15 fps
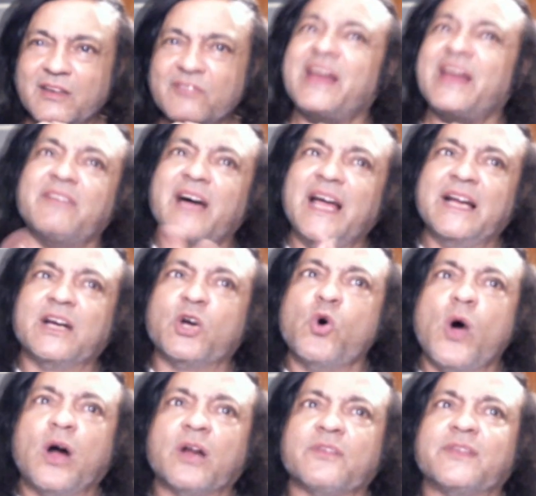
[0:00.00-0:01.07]
whenever I
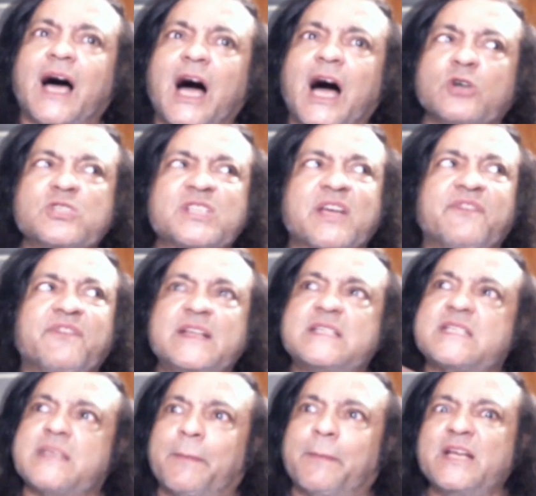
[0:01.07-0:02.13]
go out of the house, I feel
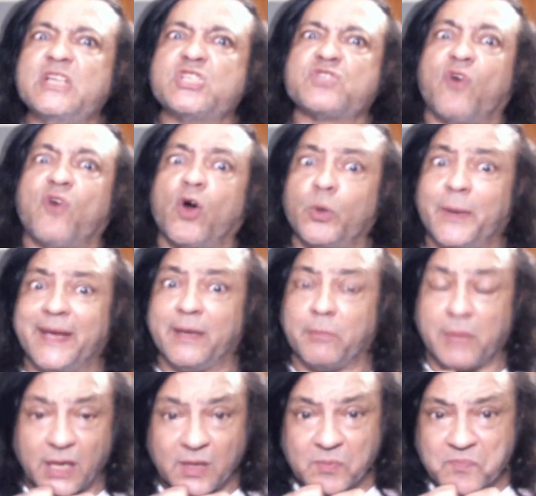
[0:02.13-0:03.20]
somebody is following
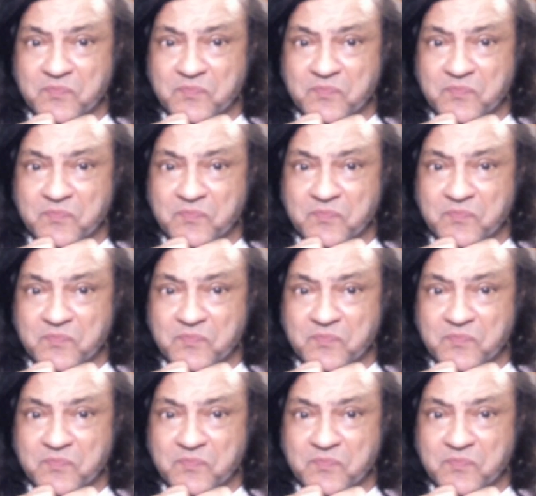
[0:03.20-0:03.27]
me.